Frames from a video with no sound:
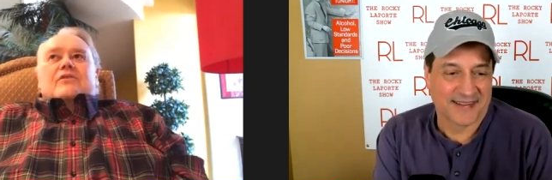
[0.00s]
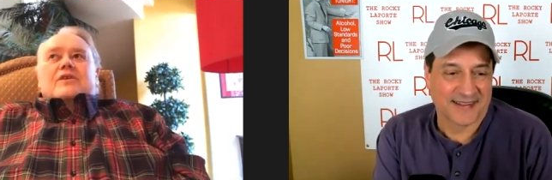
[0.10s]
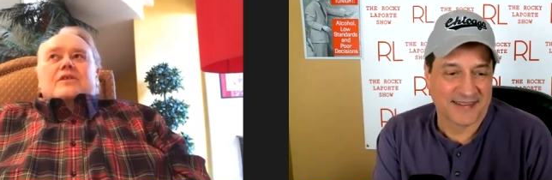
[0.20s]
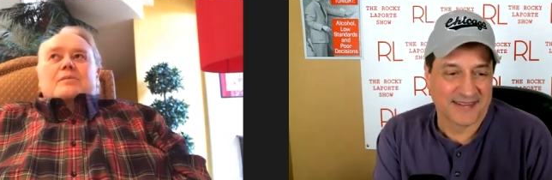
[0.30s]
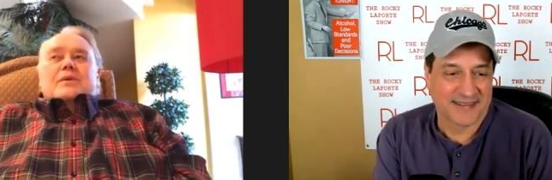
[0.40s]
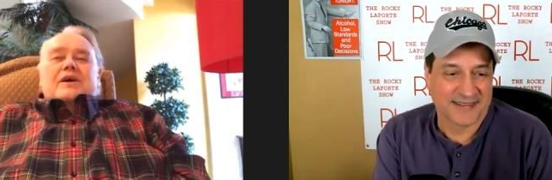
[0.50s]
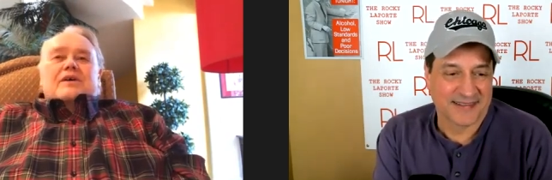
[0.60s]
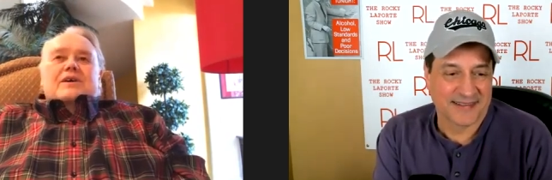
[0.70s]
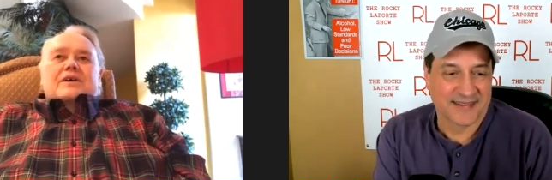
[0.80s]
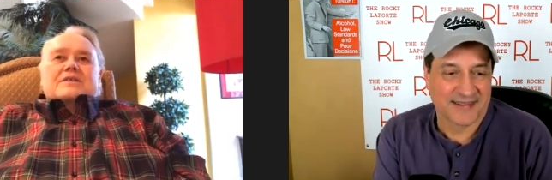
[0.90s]
Speaker 1: fourth
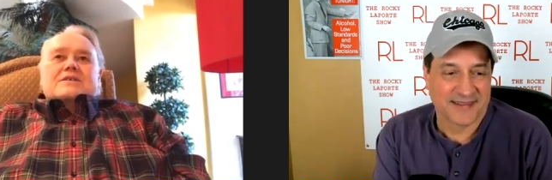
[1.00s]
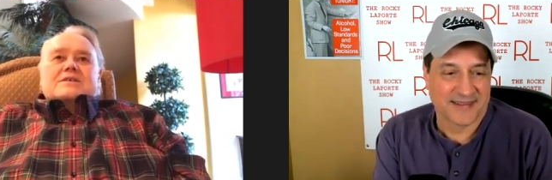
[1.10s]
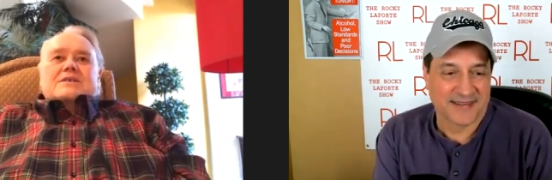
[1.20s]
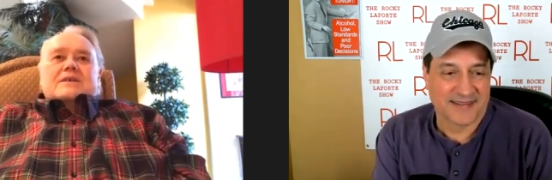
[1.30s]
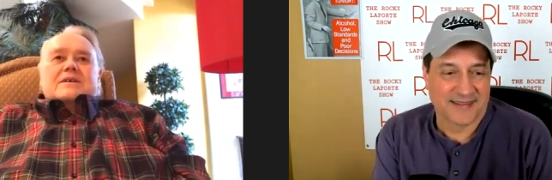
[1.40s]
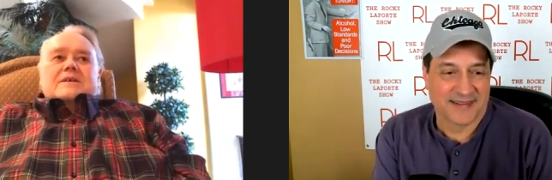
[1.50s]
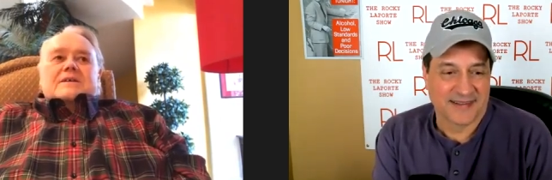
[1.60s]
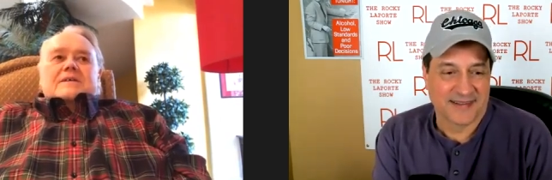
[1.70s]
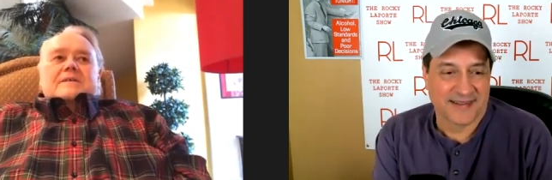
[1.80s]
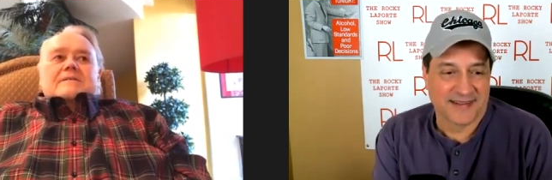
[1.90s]
appearance.
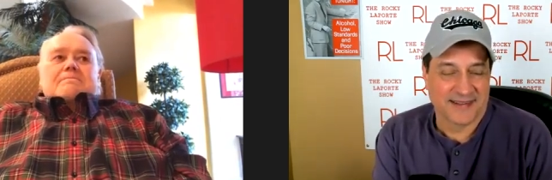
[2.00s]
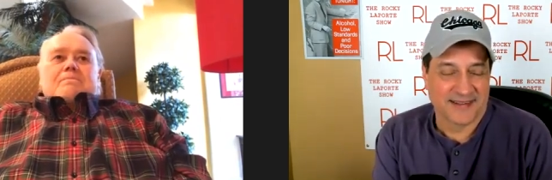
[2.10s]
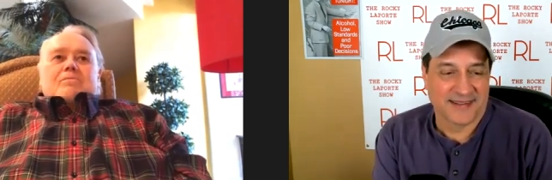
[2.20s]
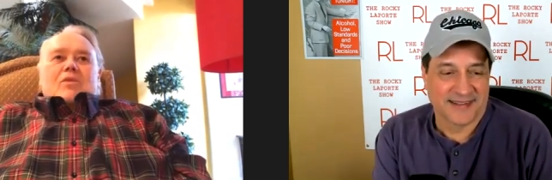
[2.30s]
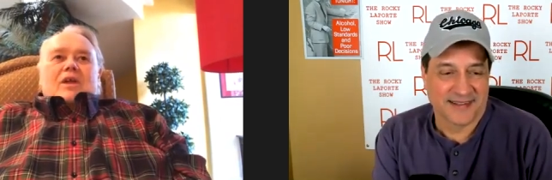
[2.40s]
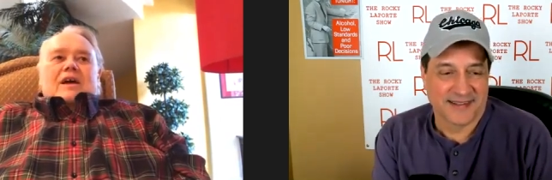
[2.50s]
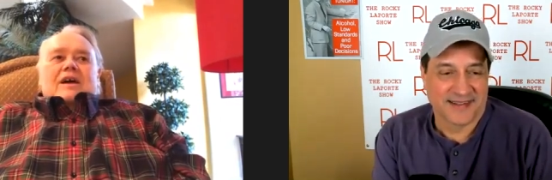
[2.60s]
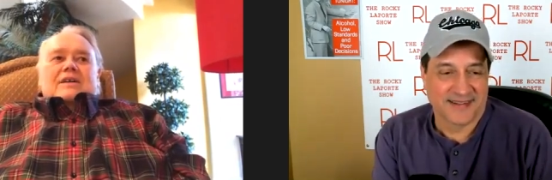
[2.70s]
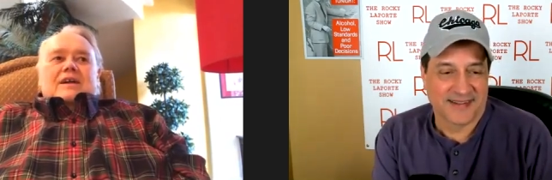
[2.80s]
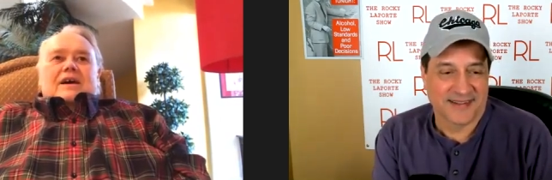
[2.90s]

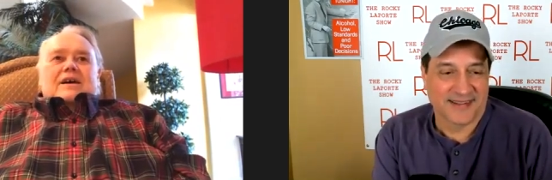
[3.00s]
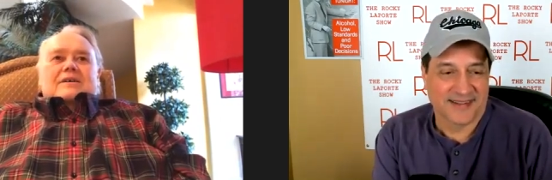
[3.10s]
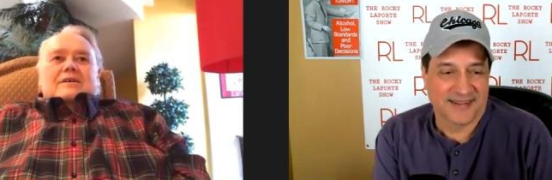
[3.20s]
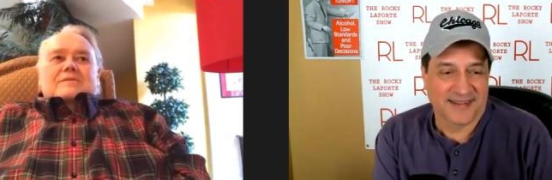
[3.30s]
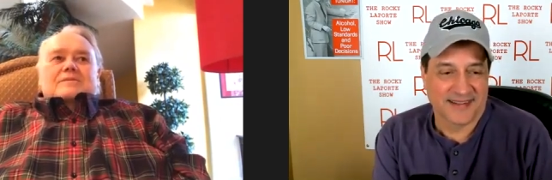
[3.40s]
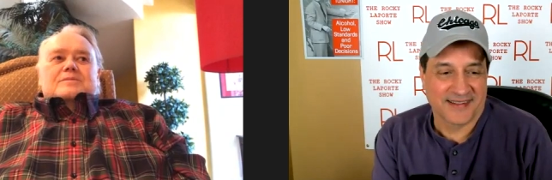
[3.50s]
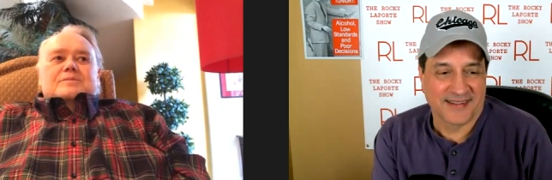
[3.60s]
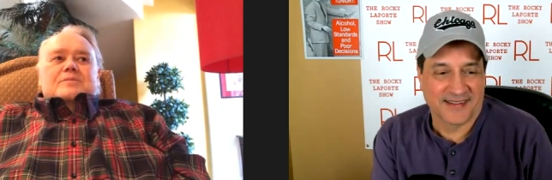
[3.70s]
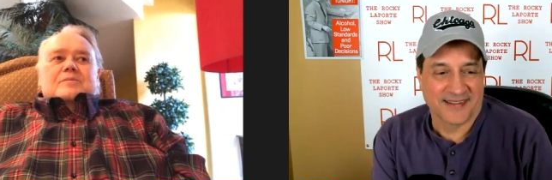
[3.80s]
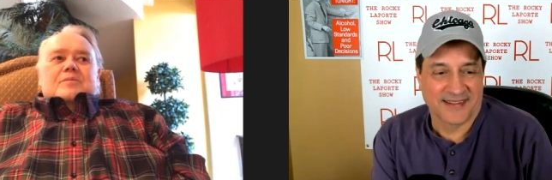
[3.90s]
And uh,
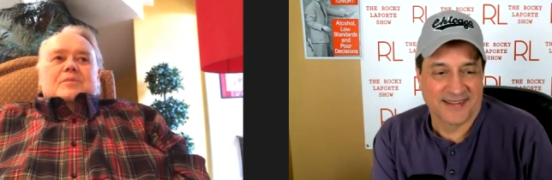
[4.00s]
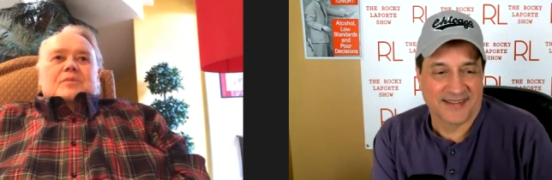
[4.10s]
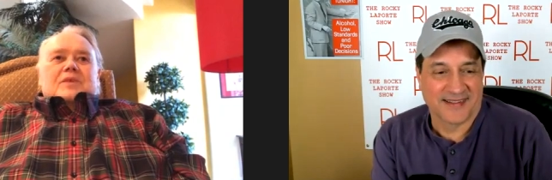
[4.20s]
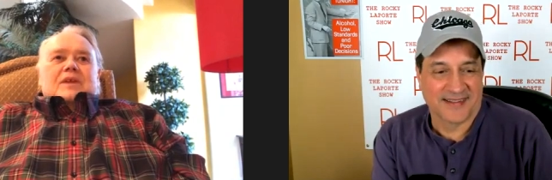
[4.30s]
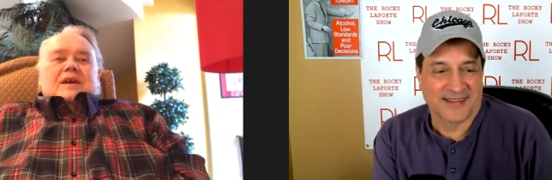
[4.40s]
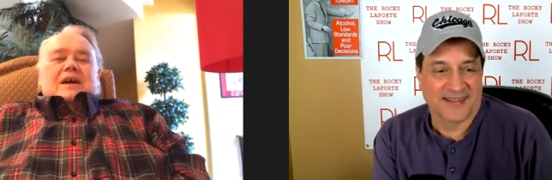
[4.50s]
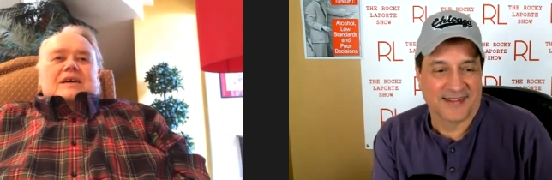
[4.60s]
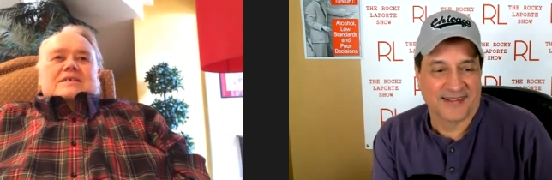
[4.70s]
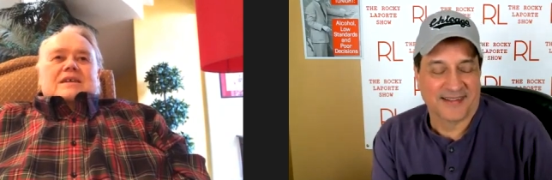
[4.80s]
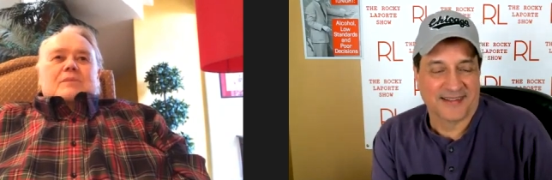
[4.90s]

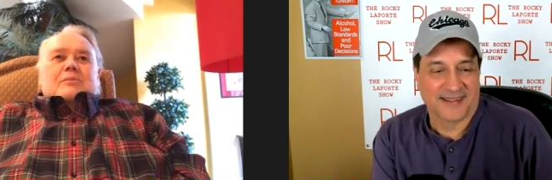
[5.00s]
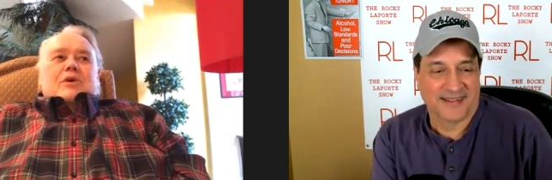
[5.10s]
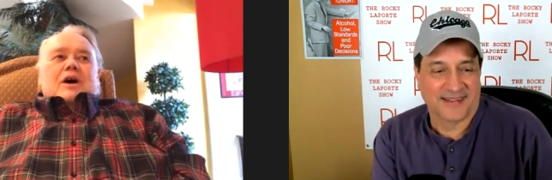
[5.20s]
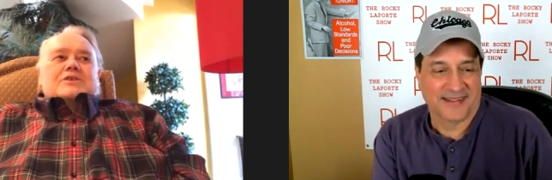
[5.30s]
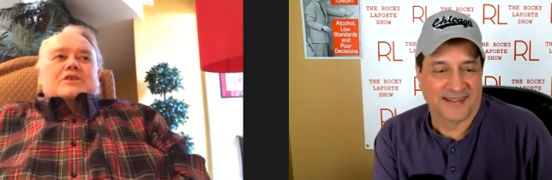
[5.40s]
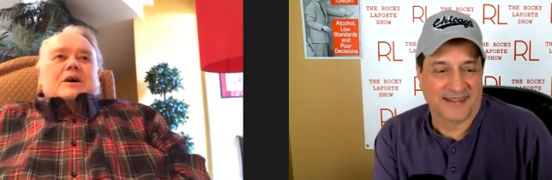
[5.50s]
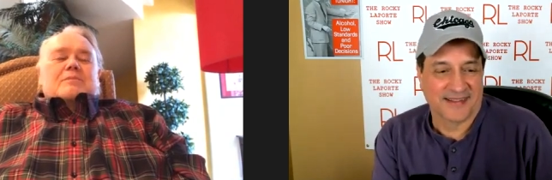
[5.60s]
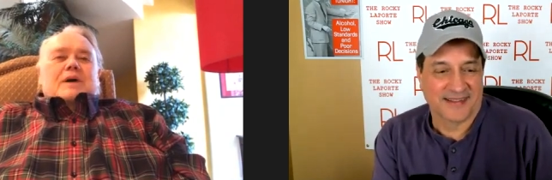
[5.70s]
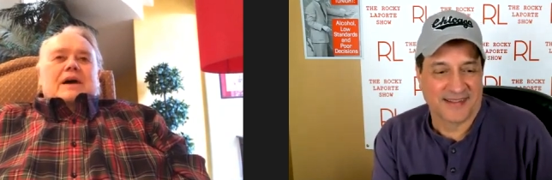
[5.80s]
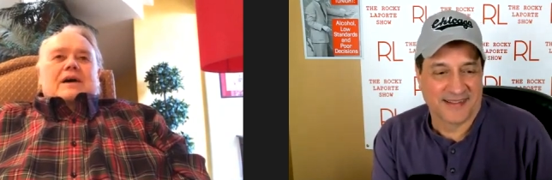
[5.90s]
I said a broad
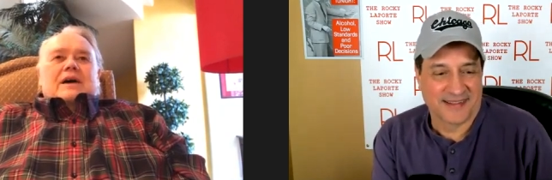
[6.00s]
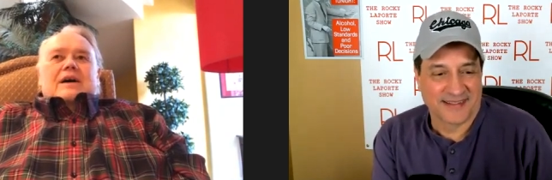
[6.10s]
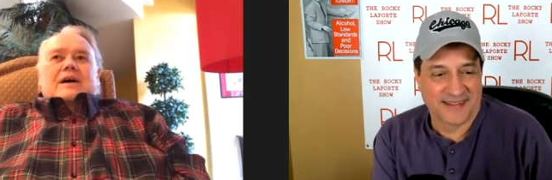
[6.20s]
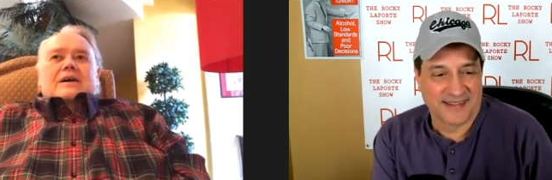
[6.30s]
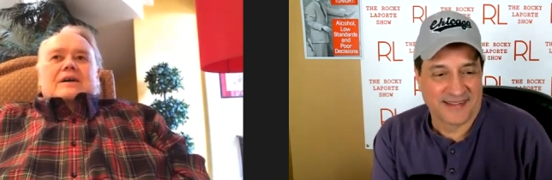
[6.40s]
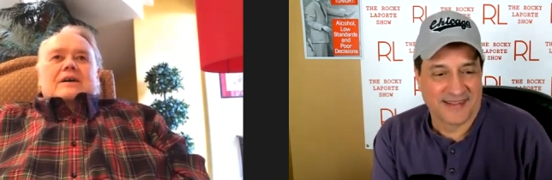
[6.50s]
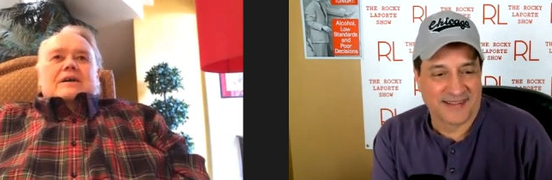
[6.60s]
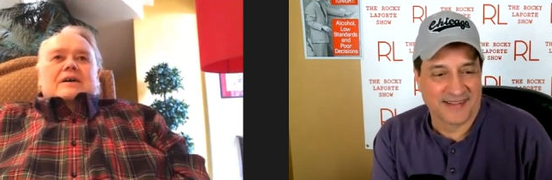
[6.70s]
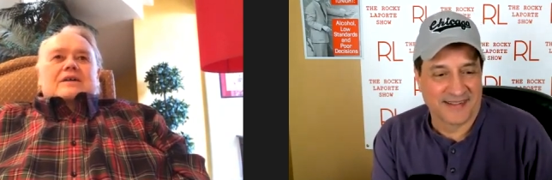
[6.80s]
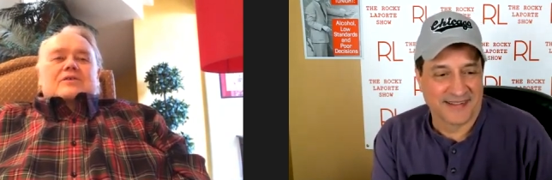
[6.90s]
jump. I uh,
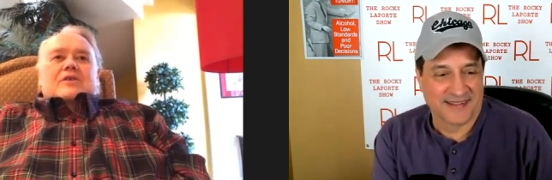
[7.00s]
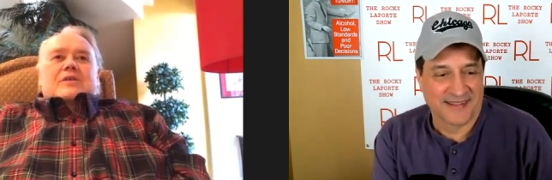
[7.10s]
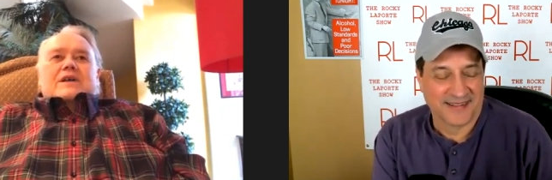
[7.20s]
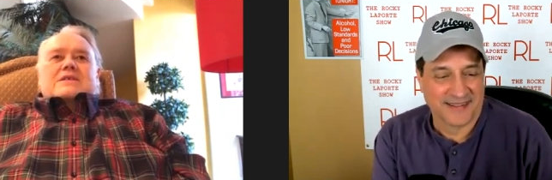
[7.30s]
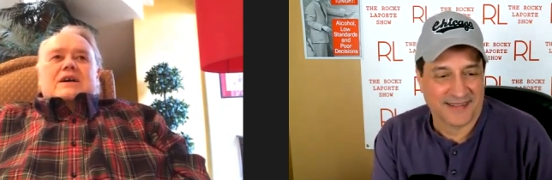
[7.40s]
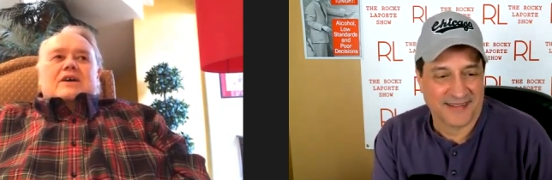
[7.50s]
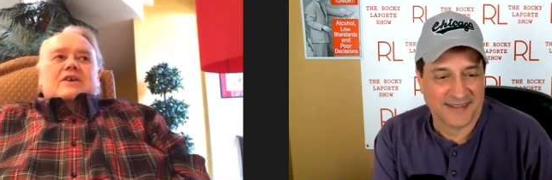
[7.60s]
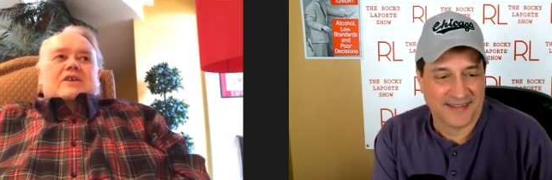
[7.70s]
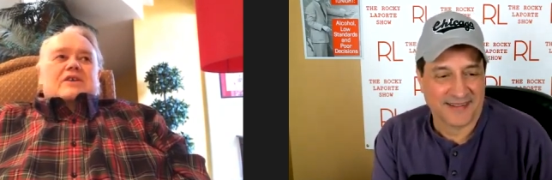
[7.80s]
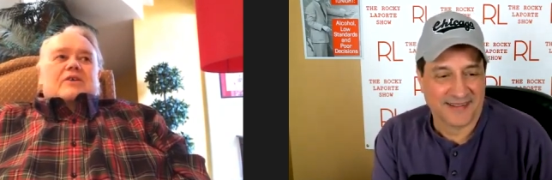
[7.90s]
drove that sucker
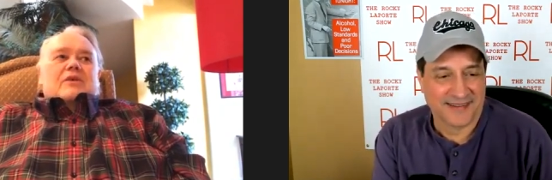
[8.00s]
into the